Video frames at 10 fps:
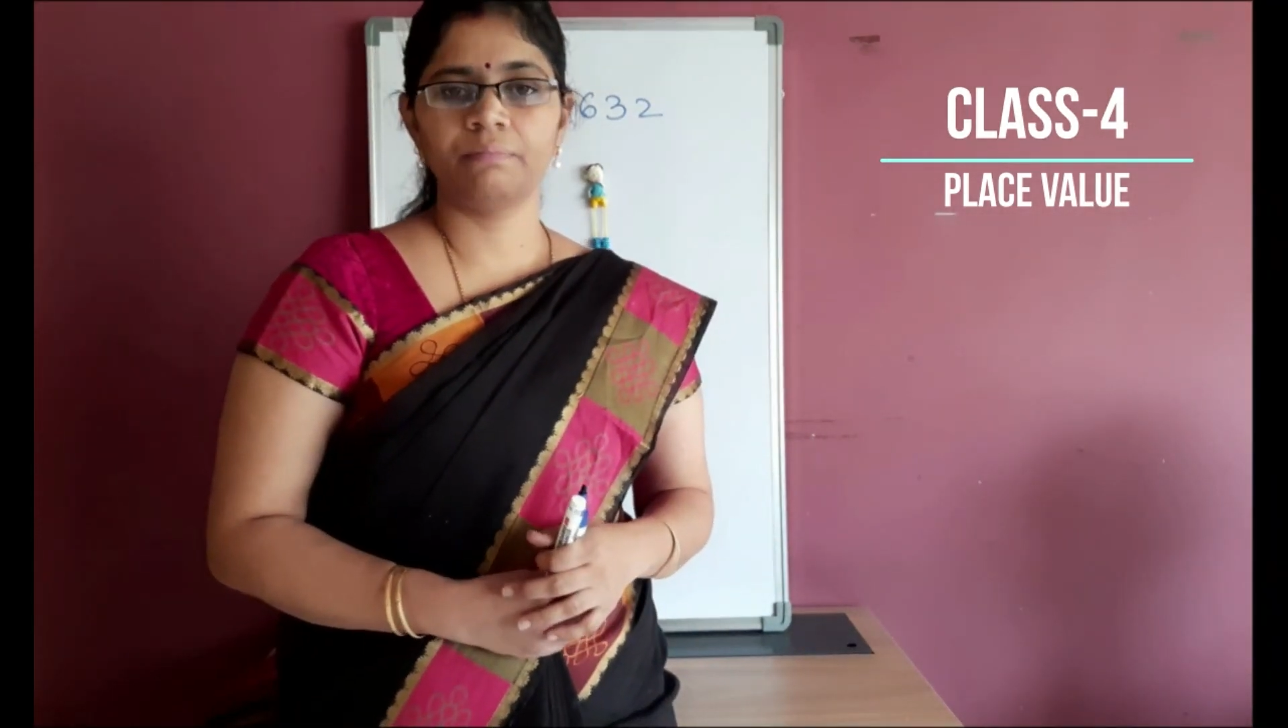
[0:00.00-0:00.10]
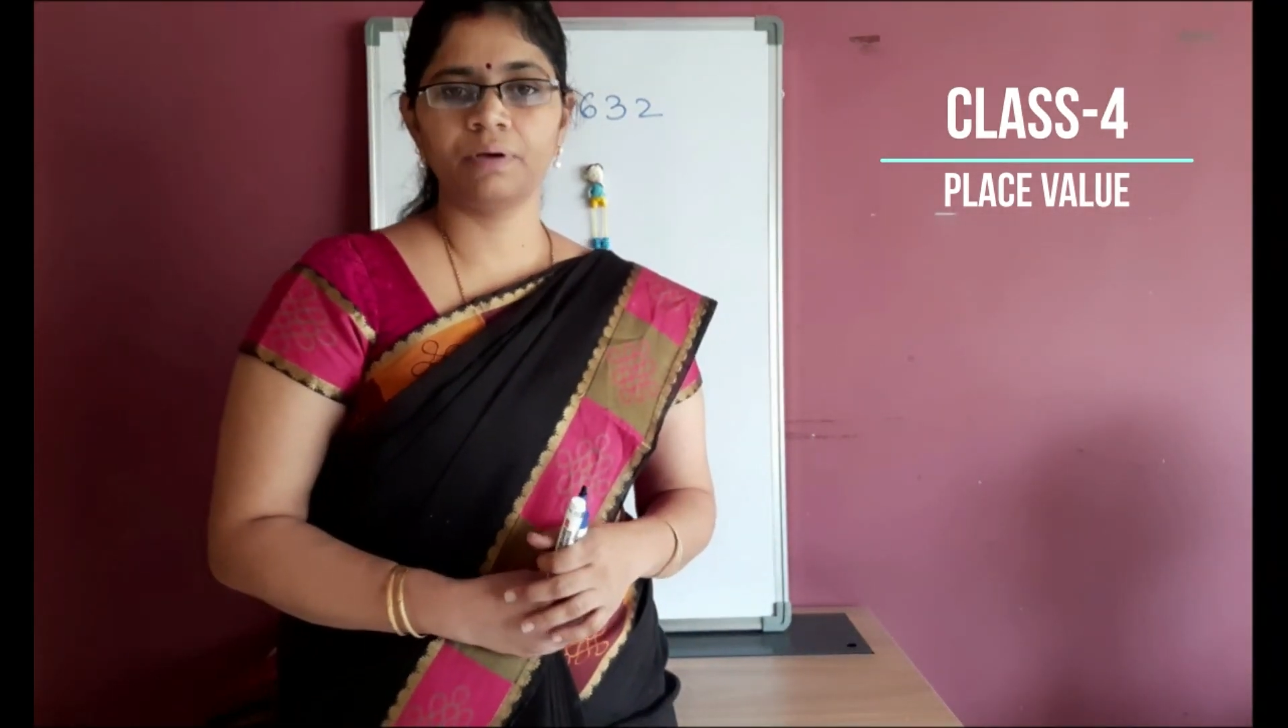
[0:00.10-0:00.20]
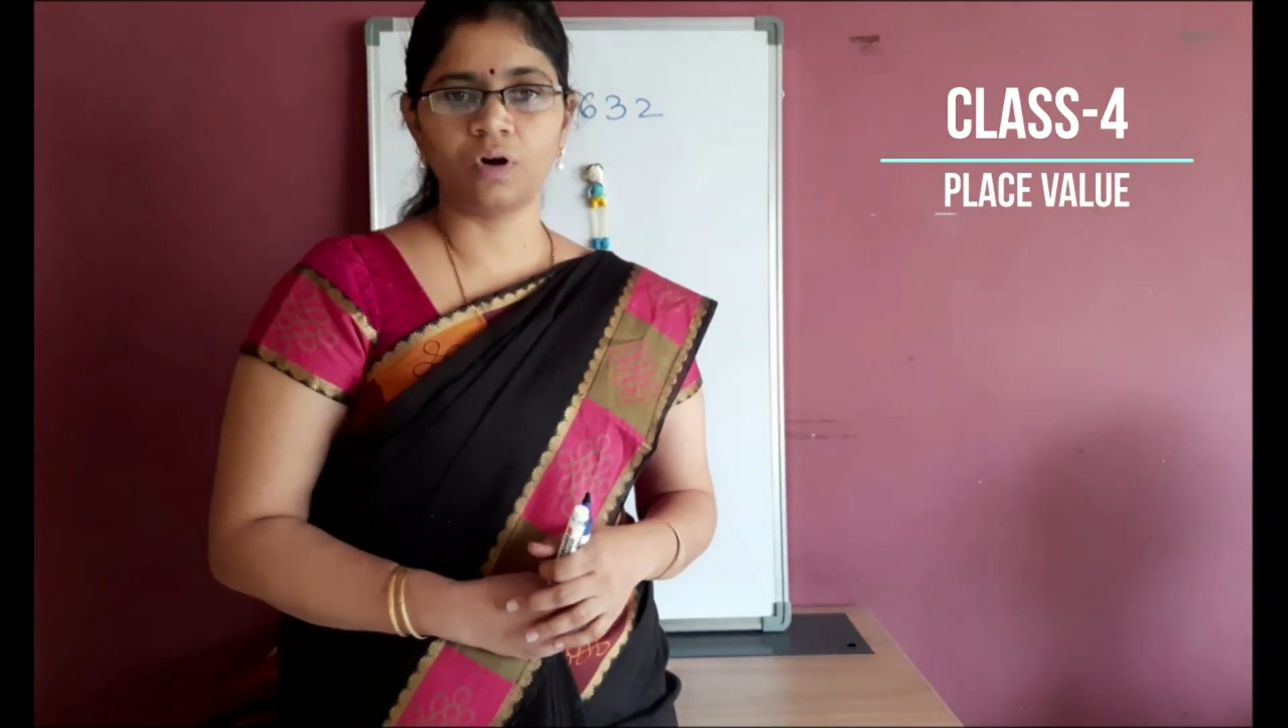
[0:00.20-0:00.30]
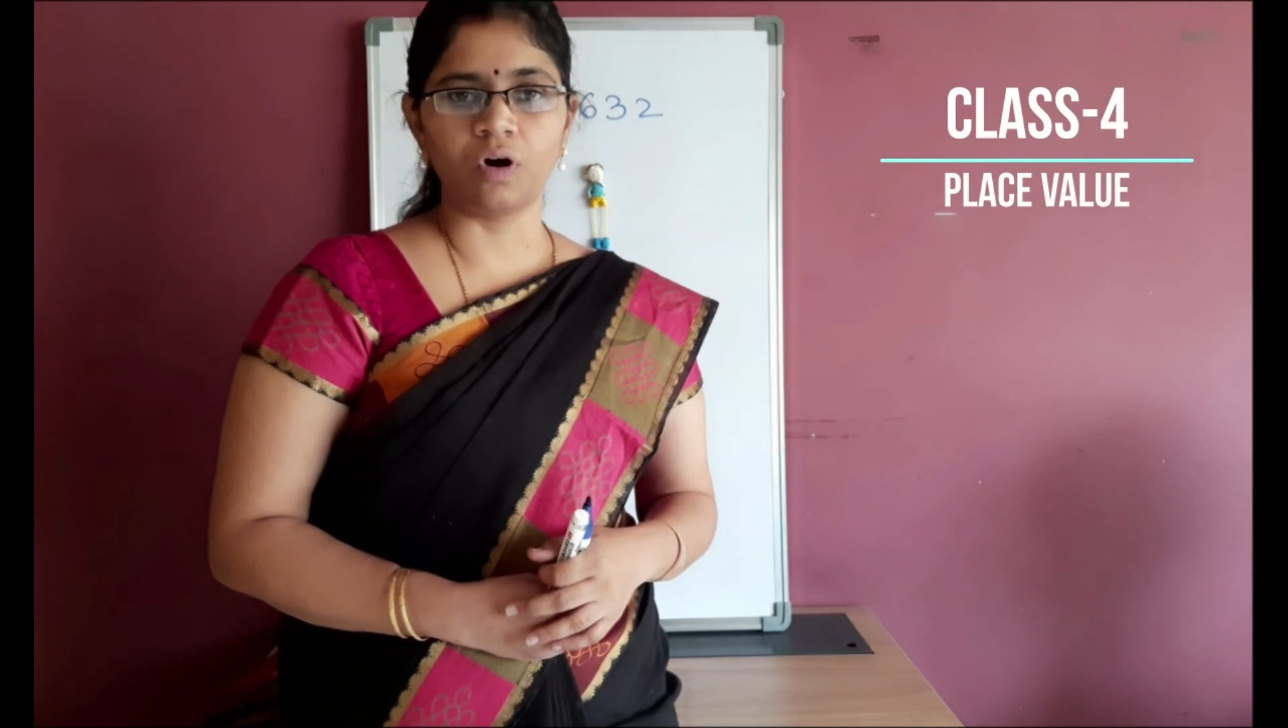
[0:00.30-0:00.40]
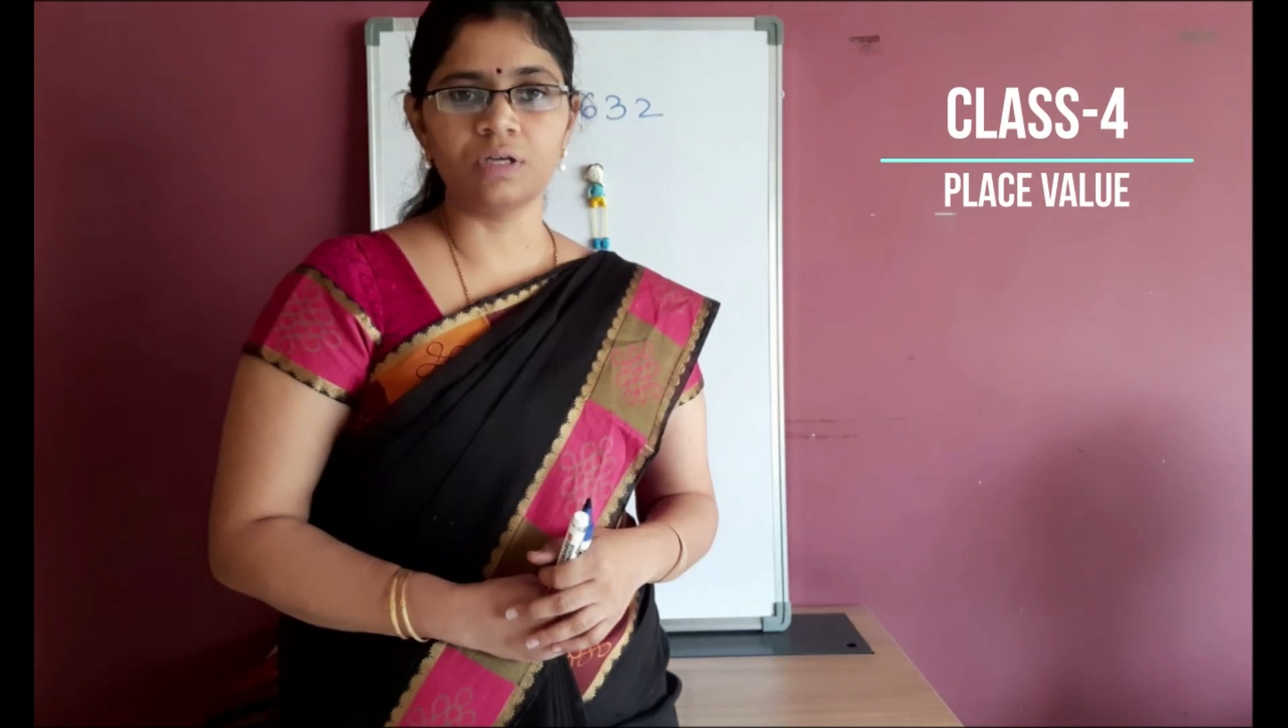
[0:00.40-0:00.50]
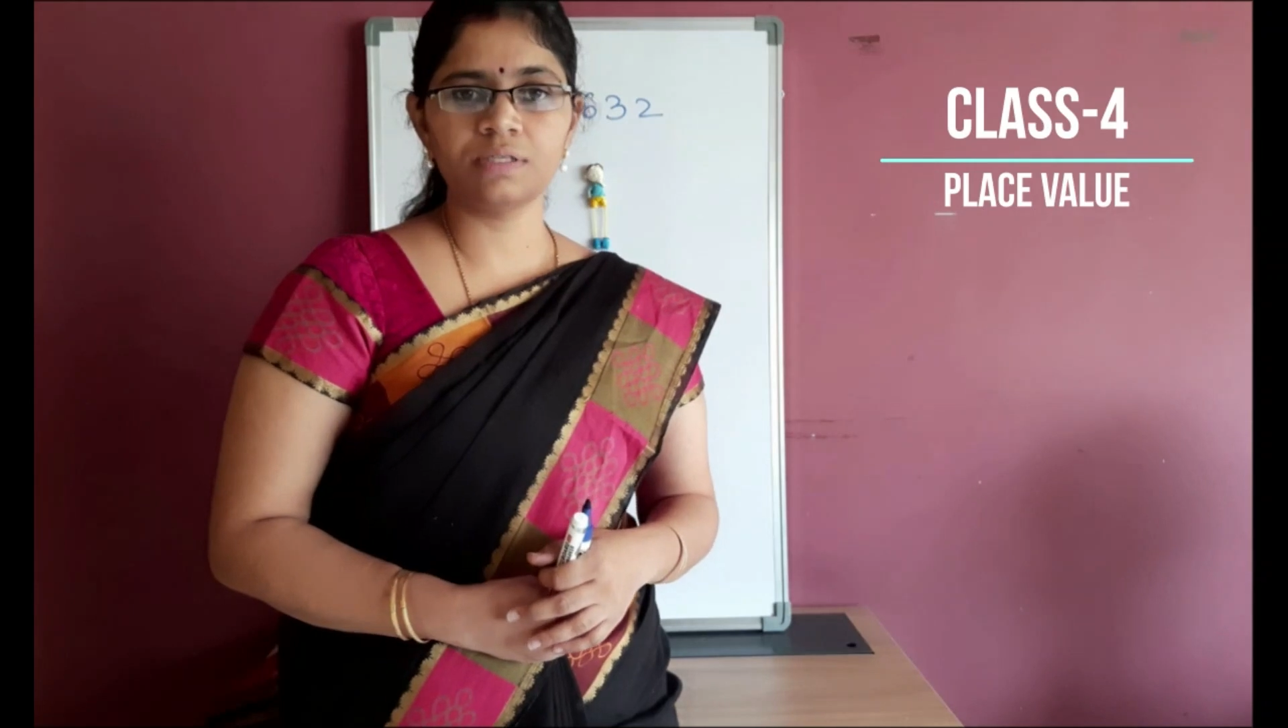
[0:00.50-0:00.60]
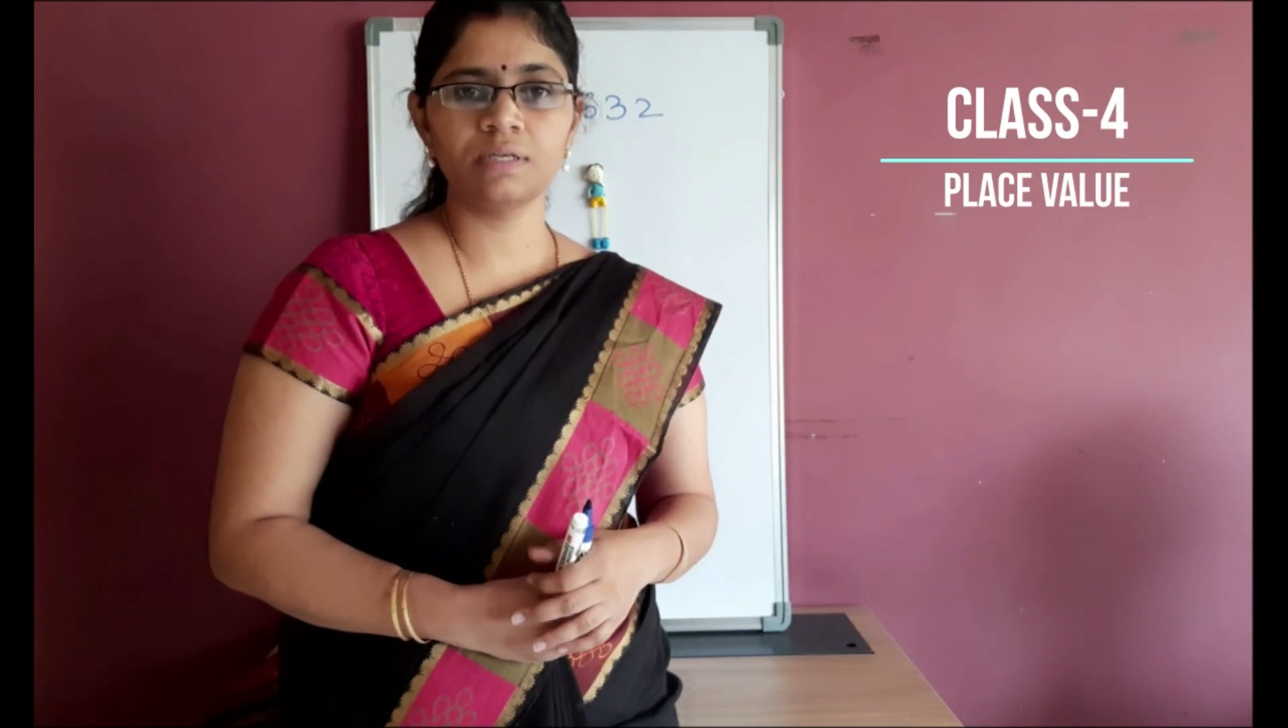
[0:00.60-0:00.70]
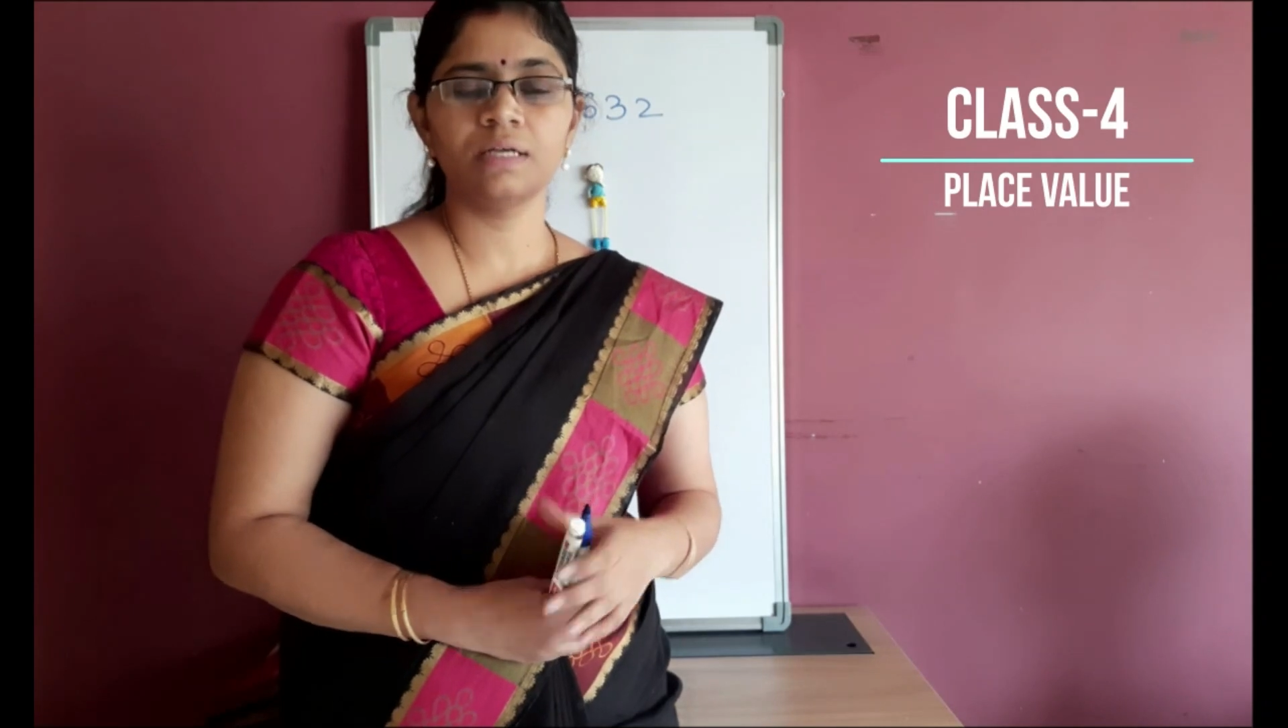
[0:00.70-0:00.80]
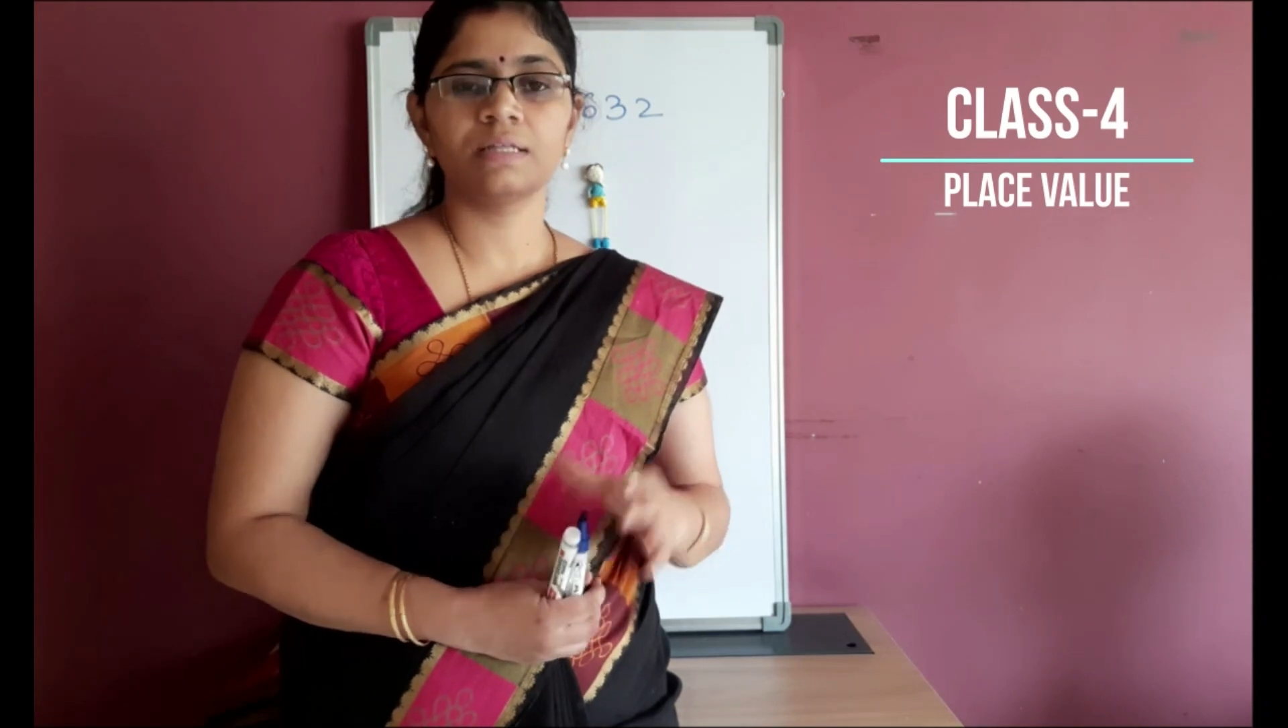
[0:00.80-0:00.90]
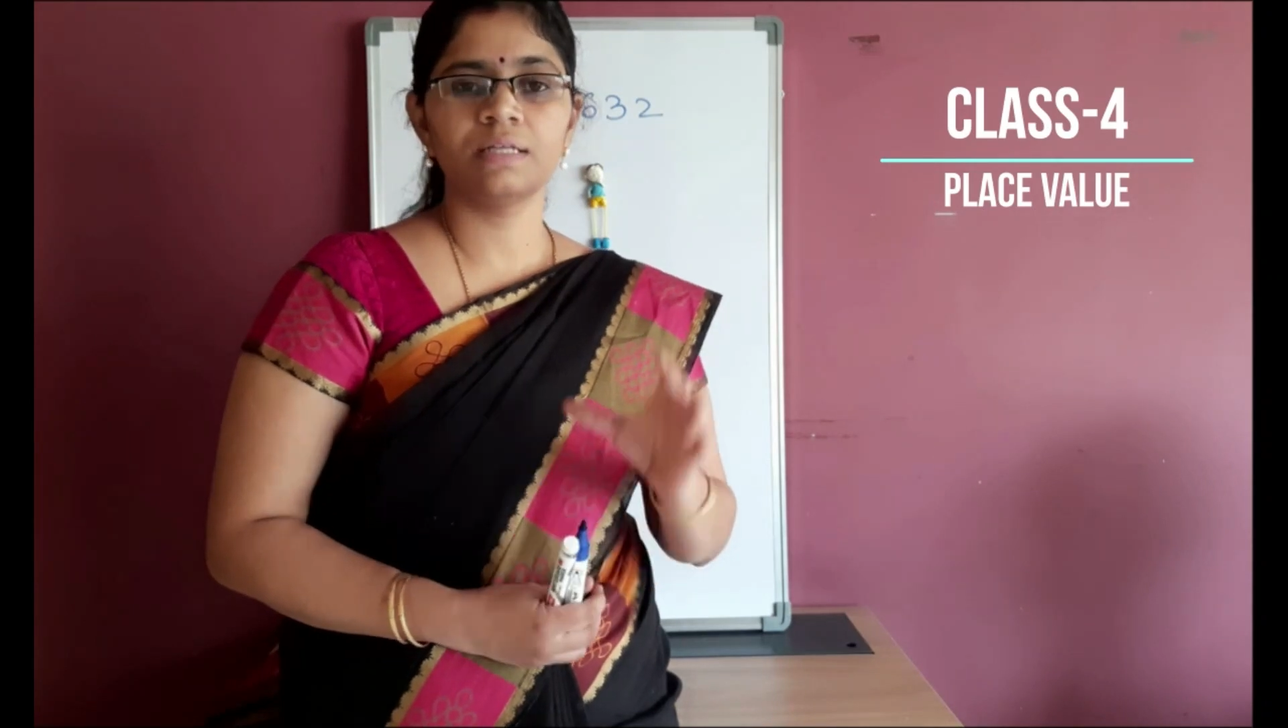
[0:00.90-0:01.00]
because